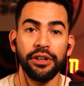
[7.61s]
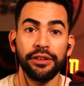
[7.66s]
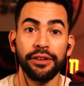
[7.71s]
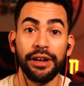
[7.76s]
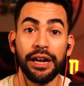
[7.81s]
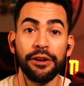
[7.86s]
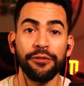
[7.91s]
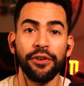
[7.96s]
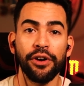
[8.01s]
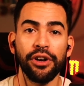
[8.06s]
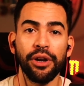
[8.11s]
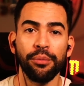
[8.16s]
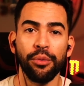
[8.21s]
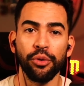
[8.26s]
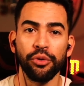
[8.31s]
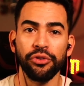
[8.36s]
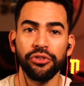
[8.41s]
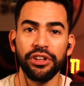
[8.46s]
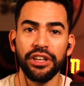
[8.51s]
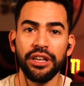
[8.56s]
that I found on both
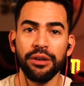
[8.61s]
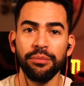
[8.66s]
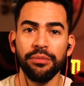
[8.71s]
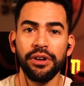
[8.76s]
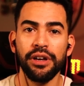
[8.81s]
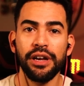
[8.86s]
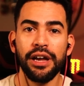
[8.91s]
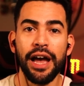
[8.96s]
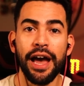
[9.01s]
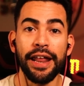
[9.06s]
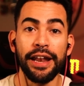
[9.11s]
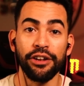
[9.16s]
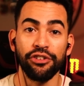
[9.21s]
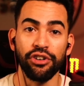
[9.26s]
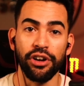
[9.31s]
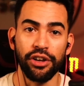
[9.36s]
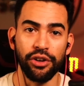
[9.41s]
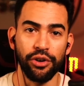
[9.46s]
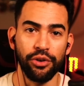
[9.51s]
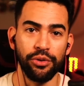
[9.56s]
Steam and
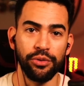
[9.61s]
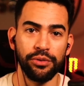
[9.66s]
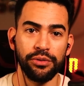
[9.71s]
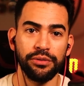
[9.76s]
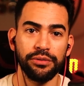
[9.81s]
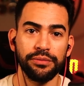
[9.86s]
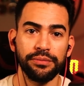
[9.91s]
itch.io.